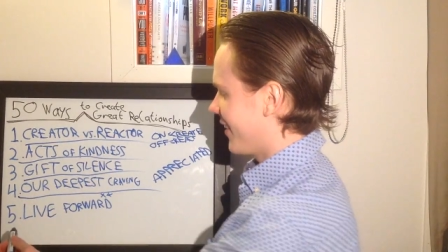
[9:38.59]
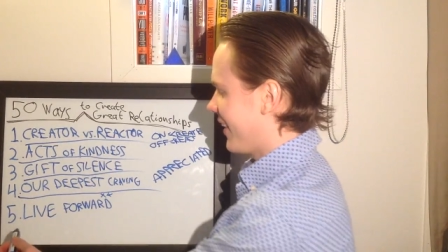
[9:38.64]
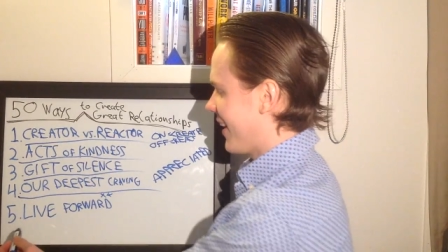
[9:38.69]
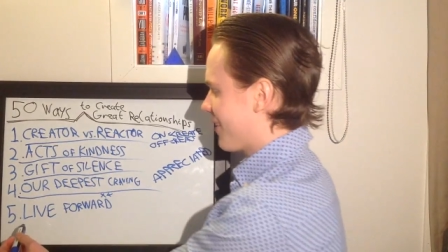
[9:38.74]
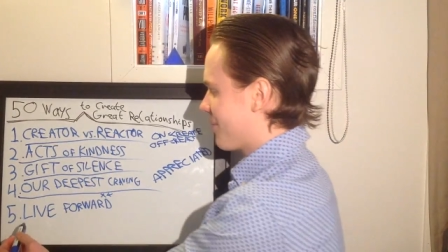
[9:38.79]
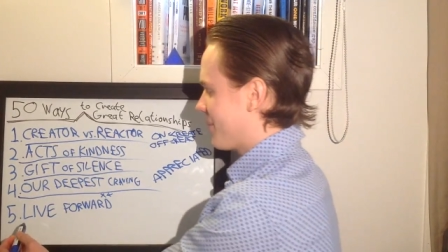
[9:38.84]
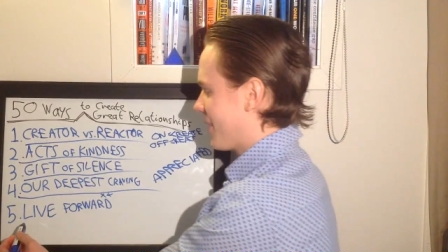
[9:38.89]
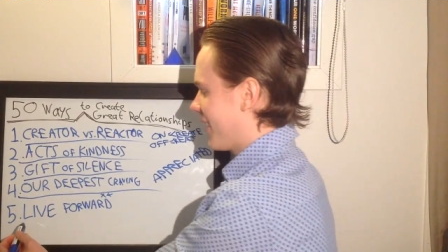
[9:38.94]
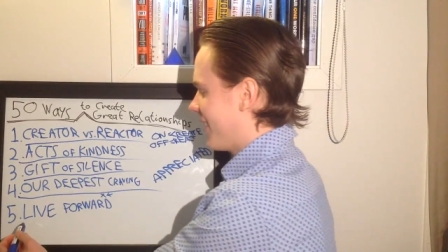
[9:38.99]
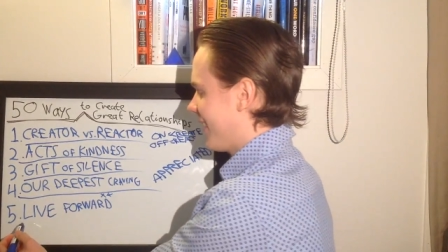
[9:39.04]

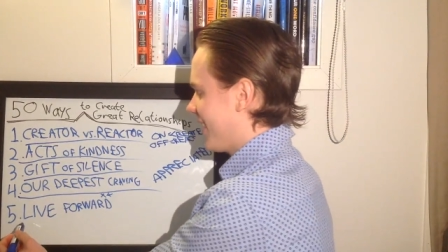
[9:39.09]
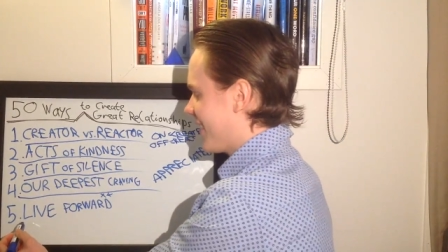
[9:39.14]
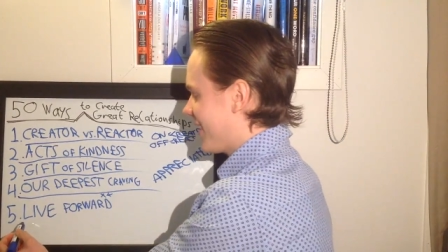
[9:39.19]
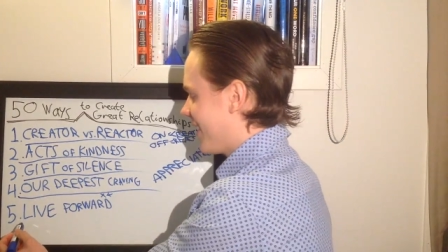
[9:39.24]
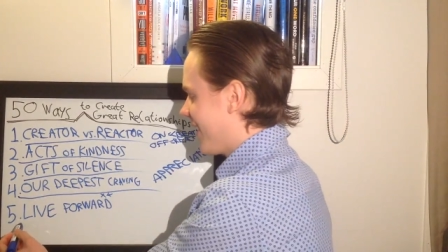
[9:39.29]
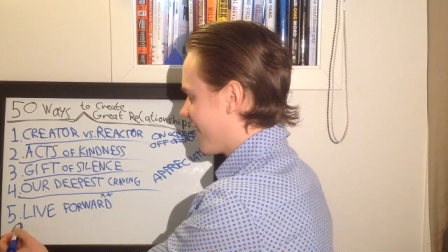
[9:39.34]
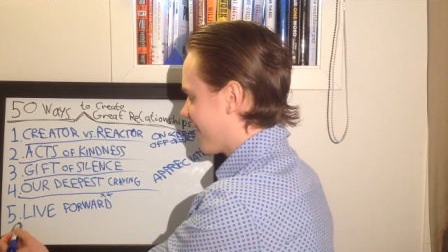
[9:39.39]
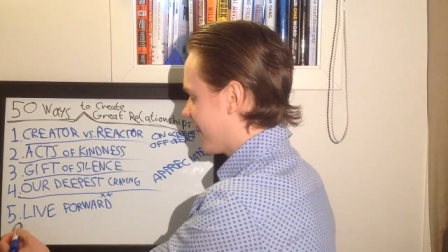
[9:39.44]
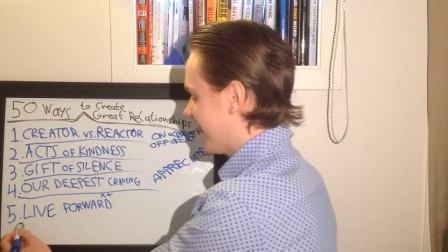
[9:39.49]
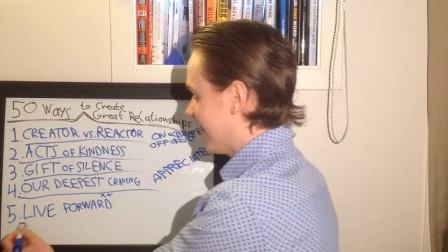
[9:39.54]
last big idea
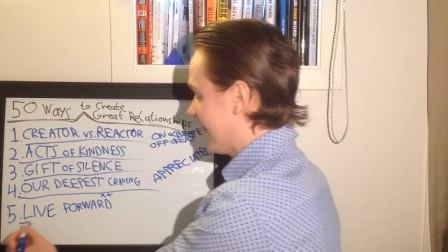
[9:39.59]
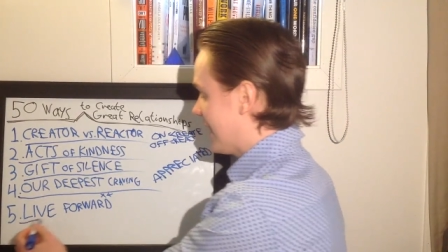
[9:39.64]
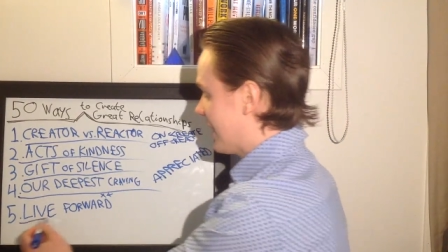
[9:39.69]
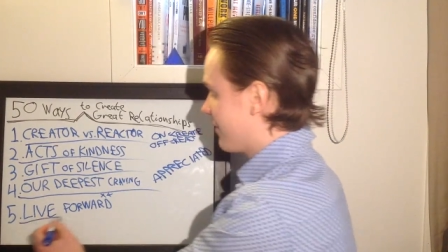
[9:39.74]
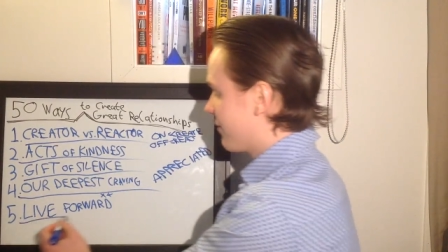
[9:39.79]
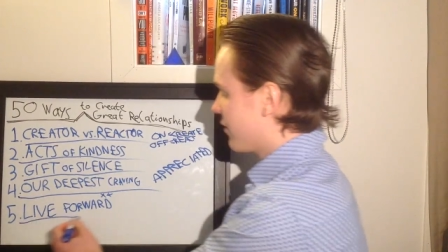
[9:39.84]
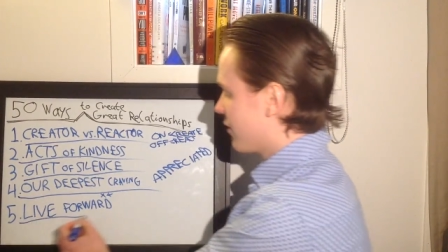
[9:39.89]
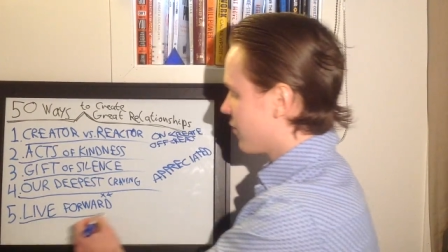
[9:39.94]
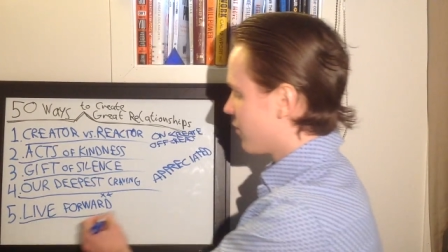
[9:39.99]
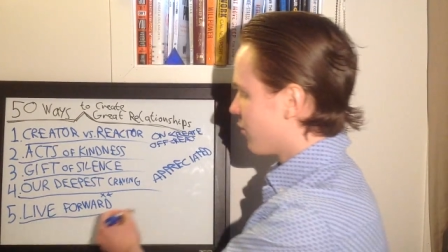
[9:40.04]
is
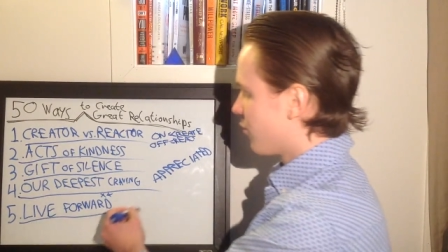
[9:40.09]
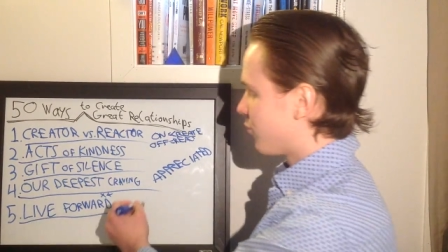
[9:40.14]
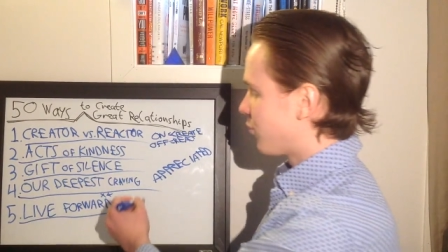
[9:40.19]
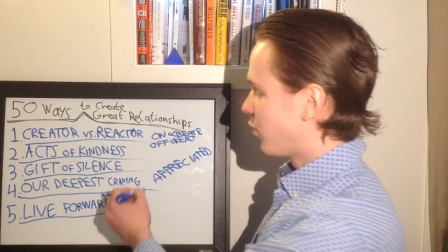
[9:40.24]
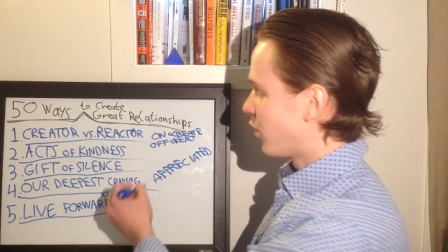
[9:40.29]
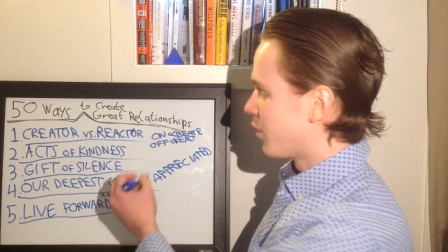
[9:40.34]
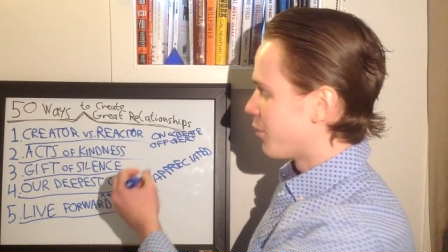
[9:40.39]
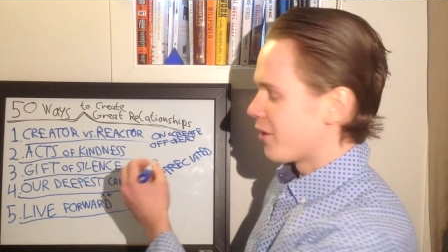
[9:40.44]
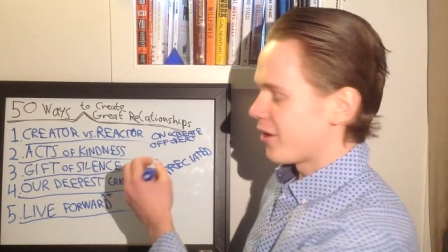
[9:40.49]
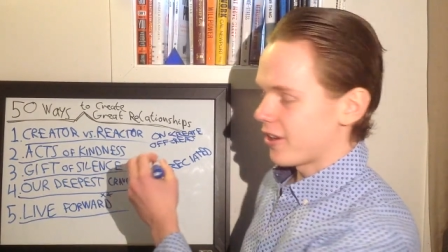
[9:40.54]
live
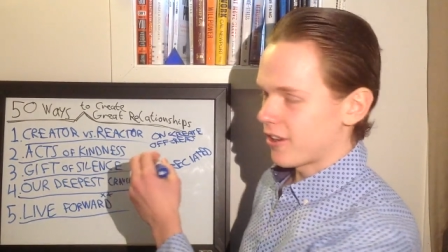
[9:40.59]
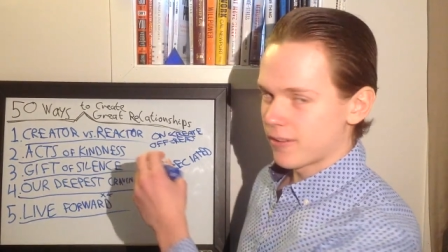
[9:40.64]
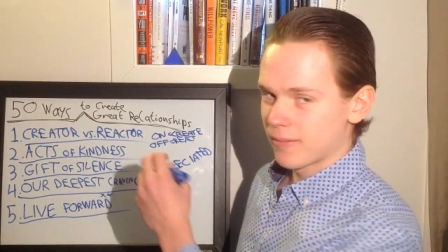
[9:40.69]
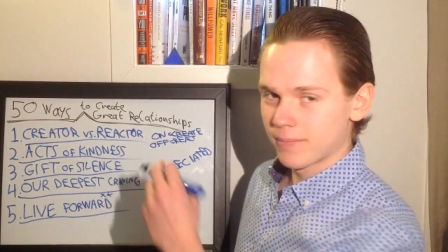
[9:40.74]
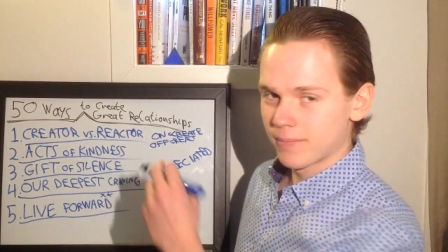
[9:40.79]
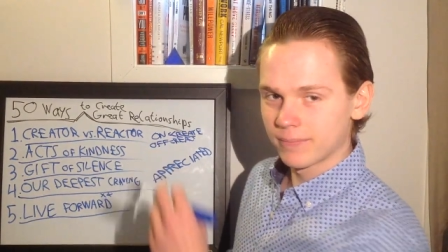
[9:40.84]
forward.